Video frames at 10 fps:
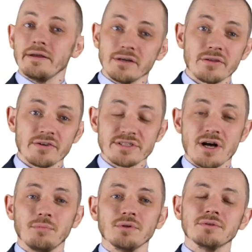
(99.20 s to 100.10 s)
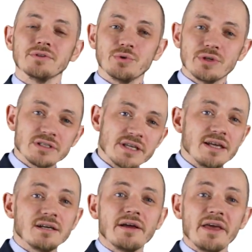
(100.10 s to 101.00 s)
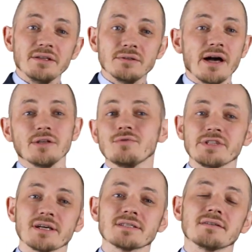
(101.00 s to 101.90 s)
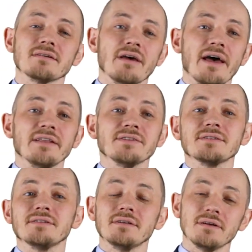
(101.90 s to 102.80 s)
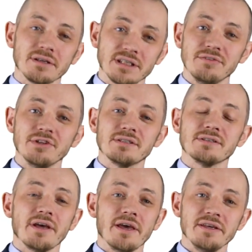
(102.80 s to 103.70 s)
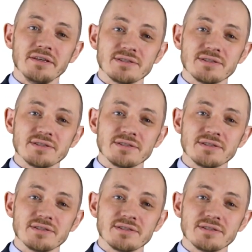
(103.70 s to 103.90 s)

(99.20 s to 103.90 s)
Another example, you can take a line of text and give it a